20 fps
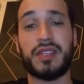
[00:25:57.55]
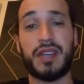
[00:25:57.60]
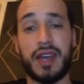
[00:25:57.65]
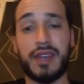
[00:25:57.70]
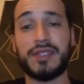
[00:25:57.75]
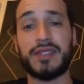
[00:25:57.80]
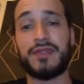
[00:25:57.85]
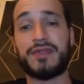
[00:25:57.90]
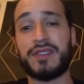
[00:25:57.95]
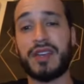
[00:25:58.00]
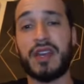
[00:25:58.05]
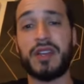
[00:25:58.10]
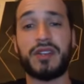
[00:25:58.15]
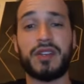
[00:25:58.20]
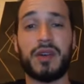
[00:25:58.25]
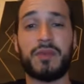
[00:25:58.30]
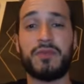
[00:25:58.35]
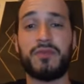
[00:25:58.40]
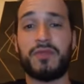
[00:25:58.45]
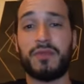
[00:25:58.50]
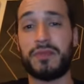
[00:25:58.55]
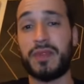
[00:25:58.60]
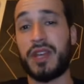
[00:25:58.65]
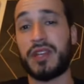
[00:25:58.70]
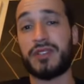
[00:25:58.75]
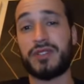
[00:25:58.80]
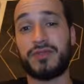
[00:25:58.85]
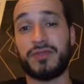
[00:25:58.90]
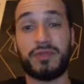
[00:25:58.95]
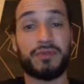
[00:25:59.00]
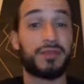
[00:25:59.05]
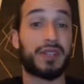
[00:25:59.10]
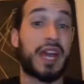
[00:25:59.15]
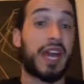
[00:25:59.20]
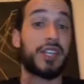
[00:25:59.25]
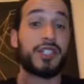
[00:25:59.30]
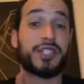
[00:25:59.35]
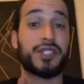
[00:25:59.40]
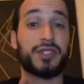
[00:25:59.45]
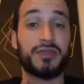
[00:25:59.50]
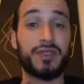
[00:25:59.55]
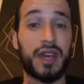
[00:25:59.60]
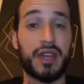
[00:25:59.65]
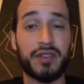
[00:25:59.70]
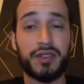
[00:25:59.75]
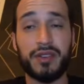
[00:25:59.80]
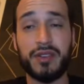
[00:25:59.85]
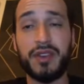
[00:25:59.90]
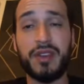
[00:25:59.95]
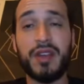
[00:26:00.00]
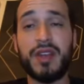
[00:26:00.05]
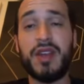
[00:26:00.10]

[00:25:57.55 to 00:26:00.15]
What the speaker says: Guys have signed up from last year rather,